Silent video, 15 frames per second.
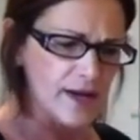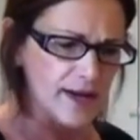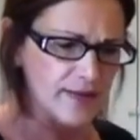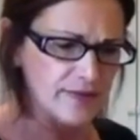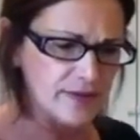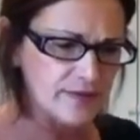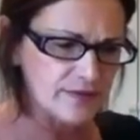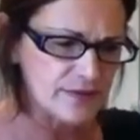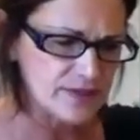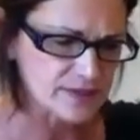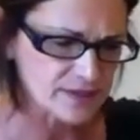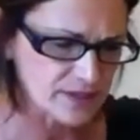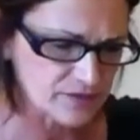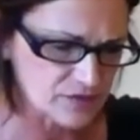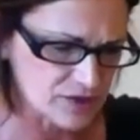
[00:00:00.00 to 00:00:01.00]
And then
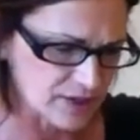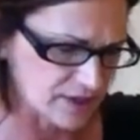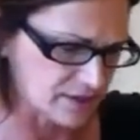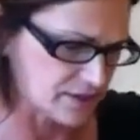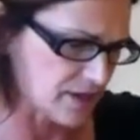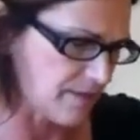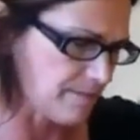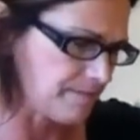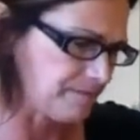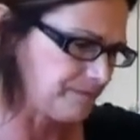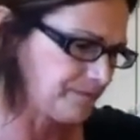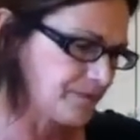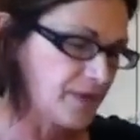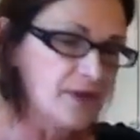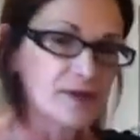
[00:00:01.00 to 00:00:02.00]
this gives it some